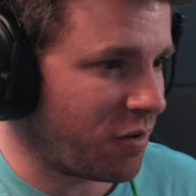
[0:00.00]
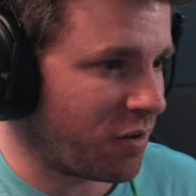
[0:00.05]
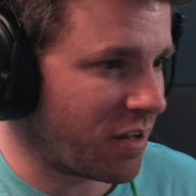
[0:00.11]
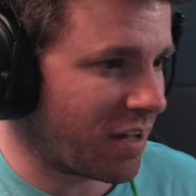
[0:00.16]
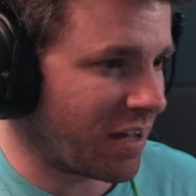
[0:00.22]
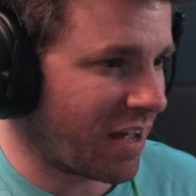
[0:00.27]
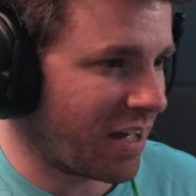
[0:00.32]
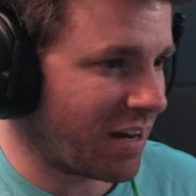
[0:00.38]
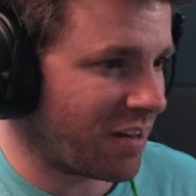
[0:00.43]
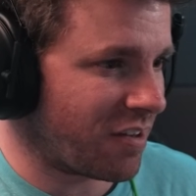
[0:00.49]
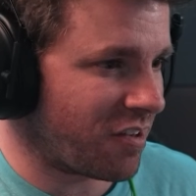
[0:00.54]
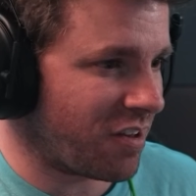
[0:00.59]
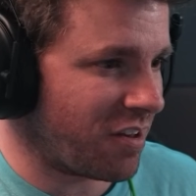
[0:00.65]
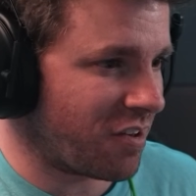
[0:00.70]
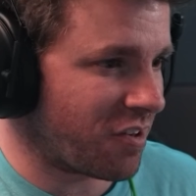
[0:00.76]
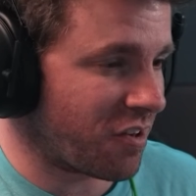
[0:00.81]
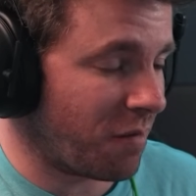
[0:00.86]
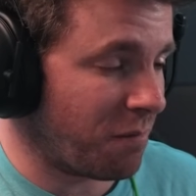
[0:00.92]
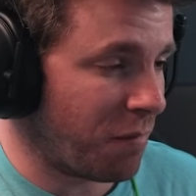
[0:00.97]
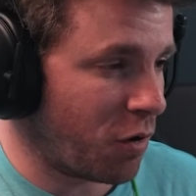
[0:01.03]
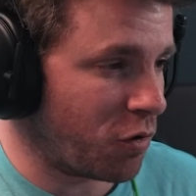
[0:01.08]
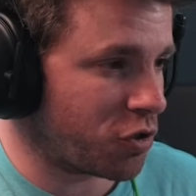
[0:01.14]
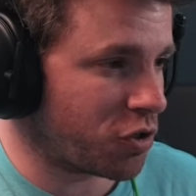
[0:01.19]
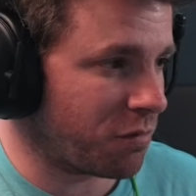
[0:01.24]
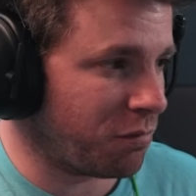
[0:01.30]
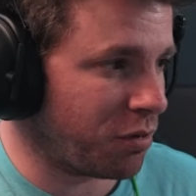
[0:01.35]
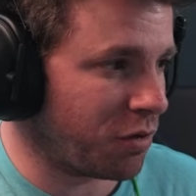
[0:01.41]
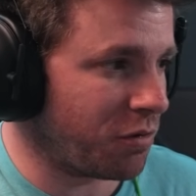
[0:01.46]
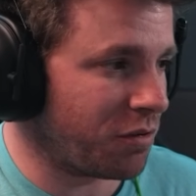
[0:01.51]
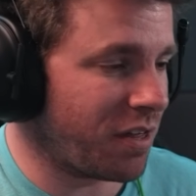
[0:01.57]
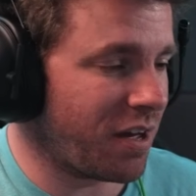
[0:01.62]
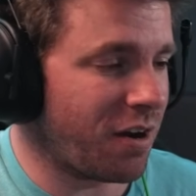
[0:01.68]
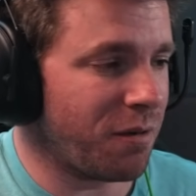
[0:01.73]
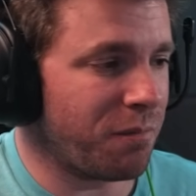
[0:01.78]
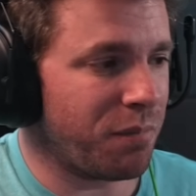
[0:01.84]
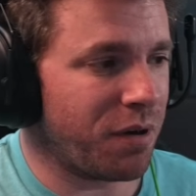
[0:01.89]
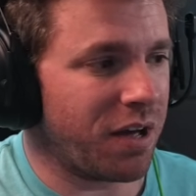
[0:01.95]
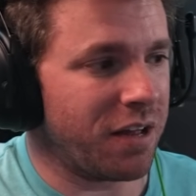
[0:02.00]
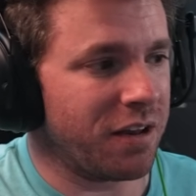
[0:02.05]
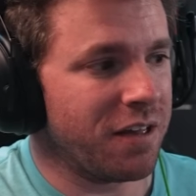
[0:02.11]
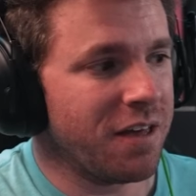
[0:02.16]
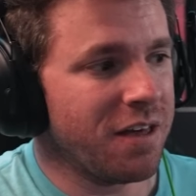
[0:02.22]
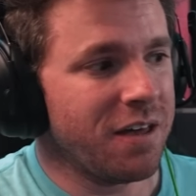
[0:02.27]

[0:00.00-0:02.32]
You can kind of see some motion blur there, but